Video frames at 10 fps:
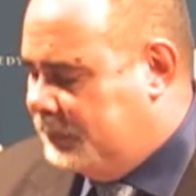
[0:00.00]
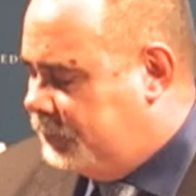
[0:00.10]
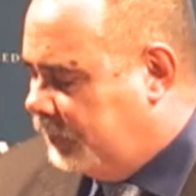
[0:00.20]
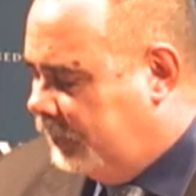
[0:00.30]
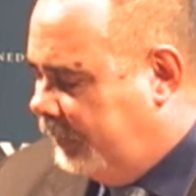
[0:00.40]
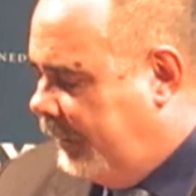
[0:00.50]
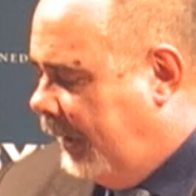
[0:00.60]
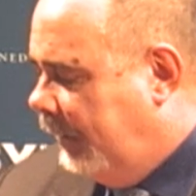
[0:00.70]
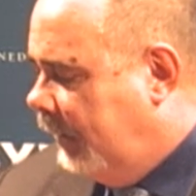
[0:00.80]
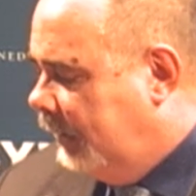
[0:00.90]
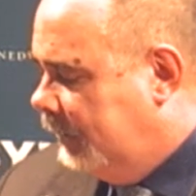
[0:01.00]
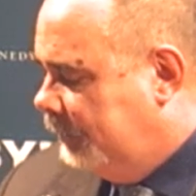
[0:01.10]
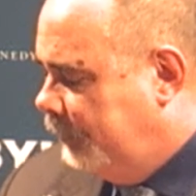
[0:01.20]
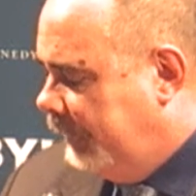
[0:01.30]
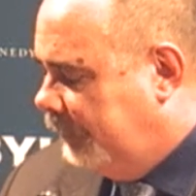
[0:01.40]
journey a little
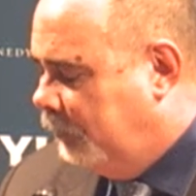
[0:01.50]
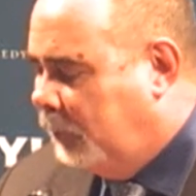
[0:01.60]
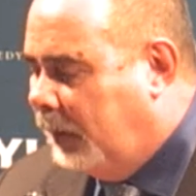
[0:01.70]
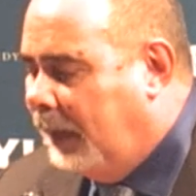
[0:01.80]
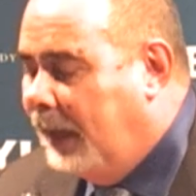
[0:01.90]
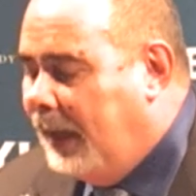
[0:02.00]
bit more